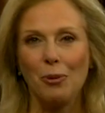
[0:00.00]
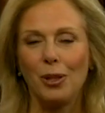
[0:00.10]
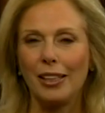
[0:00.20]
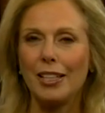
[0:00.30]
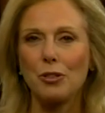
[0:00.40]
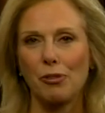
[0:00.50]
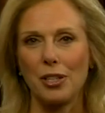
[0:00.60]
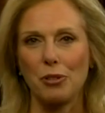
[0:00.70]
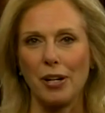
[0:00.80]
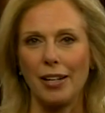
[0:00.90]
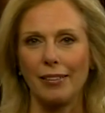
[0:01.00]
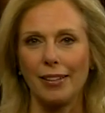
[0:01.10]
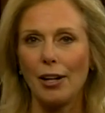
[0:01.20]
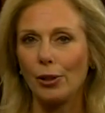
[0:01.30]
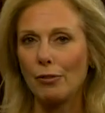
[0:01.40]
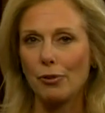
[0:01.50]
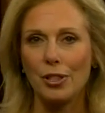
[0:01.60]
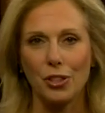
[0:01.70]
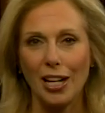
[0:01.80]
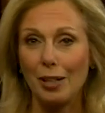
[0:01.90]
well, it is frustrating, not only for the
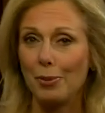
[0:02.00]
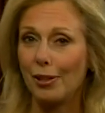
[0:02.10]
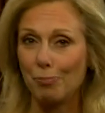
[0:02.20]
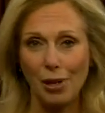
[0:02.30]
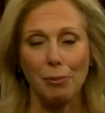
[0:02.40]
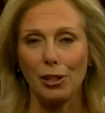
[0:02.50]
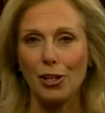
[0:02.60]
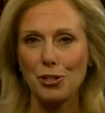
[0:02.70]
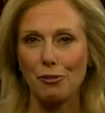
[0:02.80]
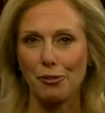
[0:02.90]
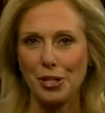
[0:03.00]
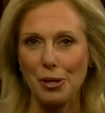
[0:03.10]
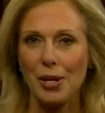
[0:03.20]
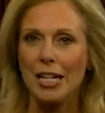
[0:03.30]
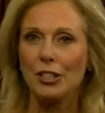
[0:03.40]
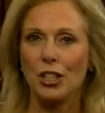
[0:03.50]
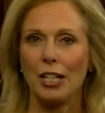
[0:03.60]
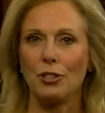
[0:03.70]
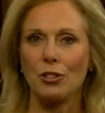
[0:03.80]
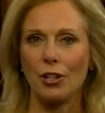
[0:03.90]
child, but probably also for you.
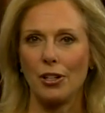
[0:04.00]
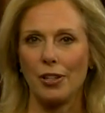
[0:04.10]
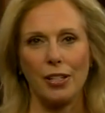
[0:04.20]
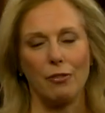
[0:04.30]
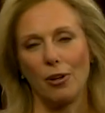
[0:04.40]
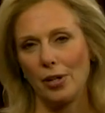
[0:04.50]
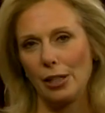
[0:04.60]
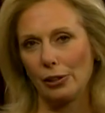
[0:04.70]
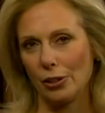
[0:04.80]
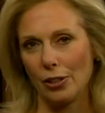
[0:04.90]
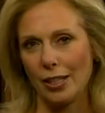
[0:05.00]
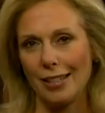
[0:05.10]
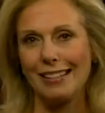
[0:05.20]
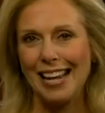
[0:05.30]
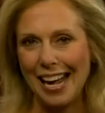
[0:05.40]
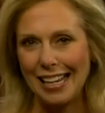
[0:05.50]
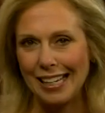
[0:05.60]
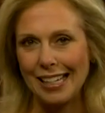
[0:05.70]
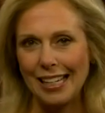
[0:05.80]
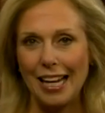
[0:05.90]
Chances are that you've already learned that
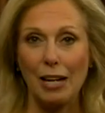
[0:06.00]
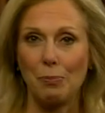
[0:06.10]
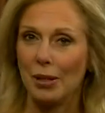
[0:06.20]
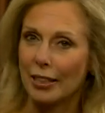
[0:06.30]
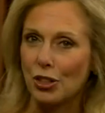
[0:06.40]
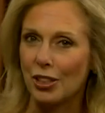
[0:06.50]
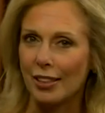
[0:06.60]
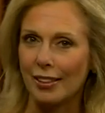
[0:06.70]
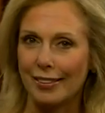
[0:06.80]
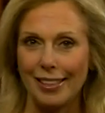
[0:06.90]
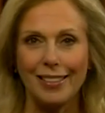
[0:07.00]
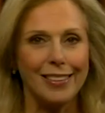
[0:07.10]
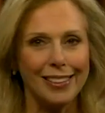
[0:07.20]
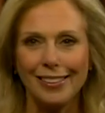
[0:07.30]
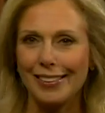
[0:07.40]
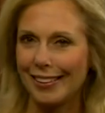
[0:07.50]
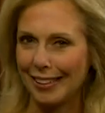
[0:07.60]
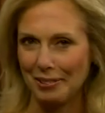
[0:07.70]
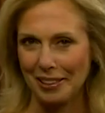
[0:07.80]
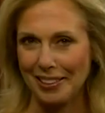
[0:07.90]
nagging and punishing, it doesn't get you
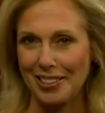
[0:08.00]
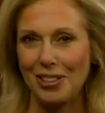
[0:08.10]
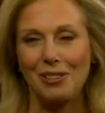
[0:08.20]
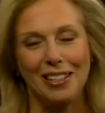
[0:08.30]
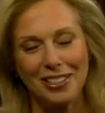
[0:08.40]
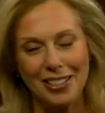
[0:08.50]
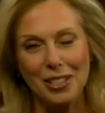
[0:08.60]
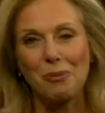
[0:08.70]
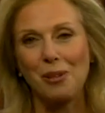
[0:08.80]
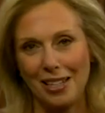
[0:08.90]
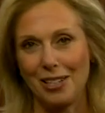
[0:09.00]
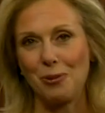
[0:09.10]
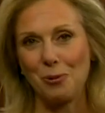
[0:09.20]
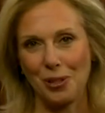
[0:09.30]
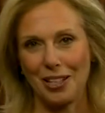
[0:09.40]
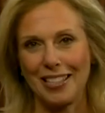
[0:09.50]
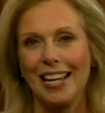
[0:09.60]
anywhere. So the question is, what works?